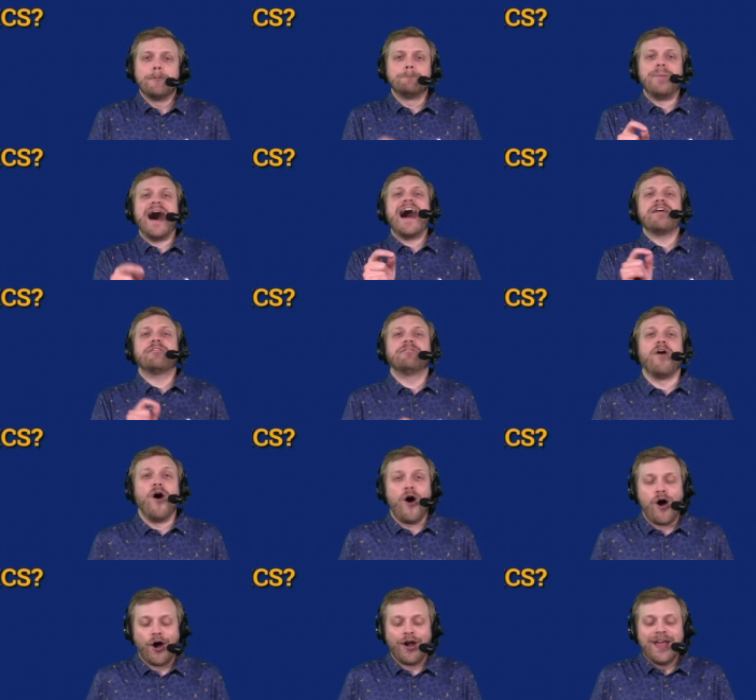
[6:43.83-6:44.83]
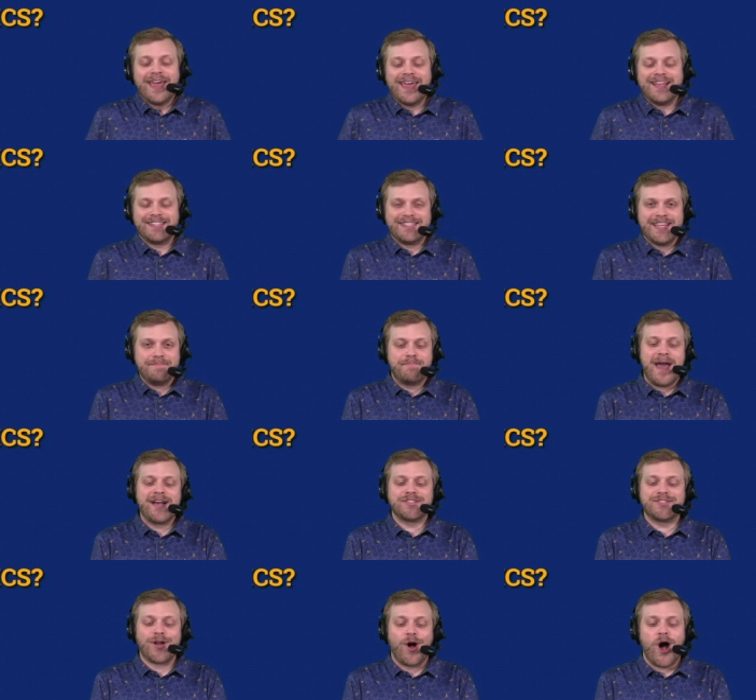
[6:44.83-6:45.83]
by far, is the
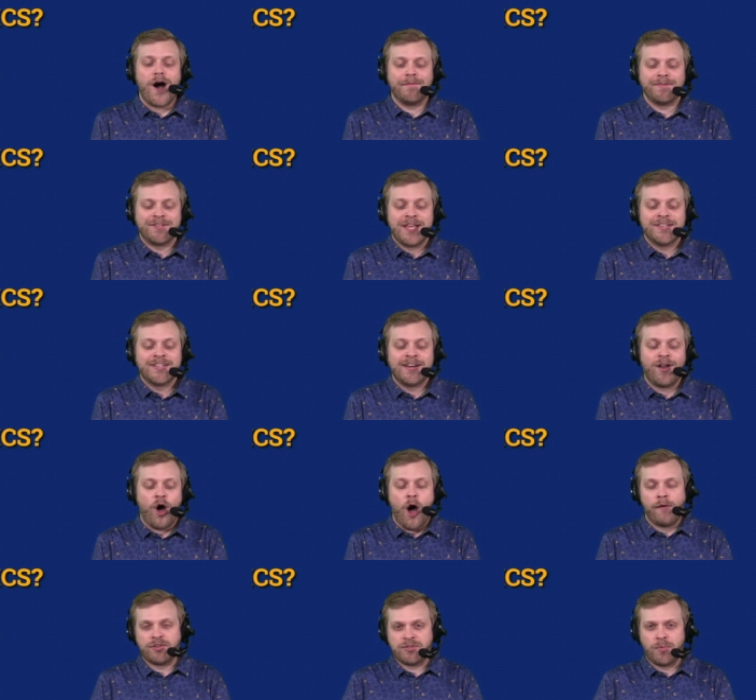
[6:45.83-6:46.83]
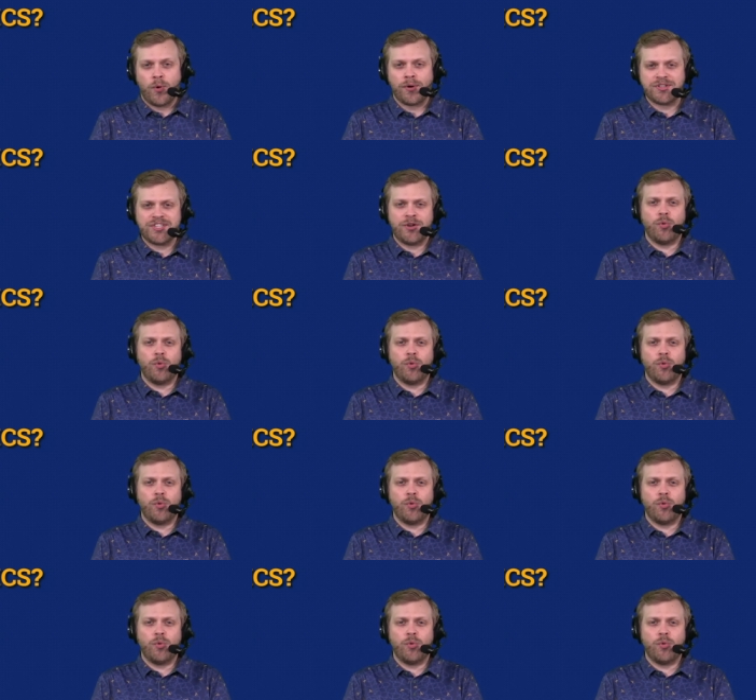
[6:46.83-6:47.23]
best offseason in all of sports.